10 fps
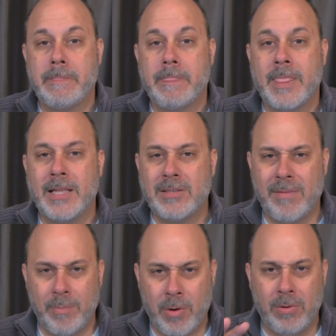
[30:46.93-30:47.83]
Let's have
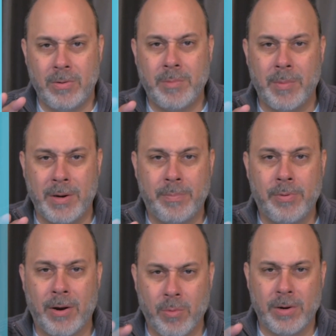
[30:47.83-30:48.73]
a mo moment of
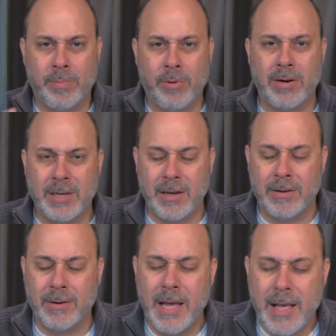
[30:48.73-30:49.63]
prayer, word of prayer
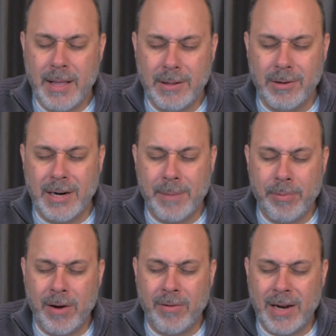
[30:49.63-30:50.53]
together. Lord, I
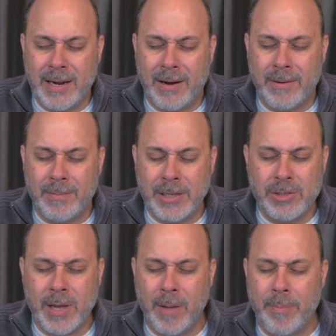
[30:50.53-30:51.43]
pray right now that
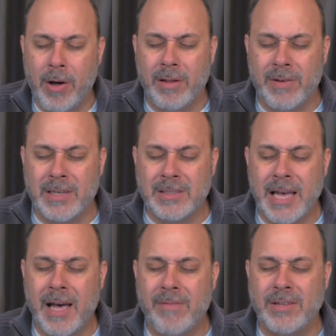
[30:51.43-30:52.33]
you help all of us
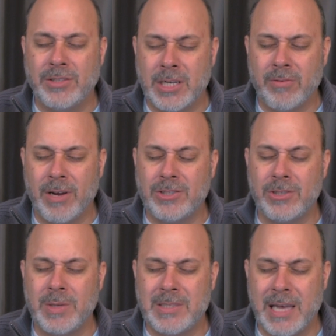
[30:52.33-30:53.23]
have a
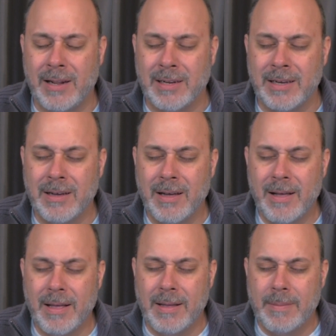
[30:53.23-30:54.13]
generational mentality.
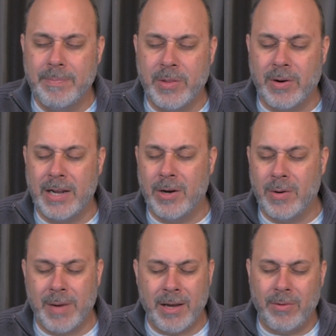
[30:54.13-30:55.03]
Lord, I know
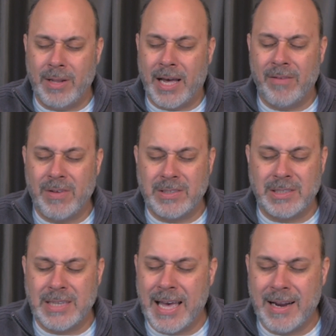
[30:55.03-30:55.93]
in my own life as a
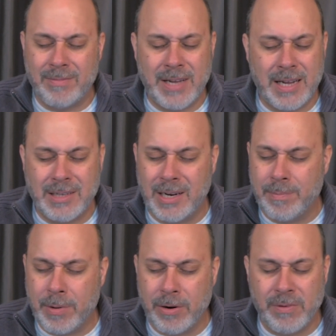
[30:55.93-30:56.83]
dad, I've not done
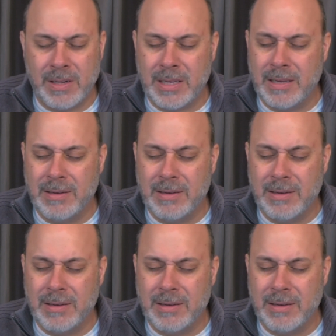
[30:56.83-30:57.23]
it perfectly.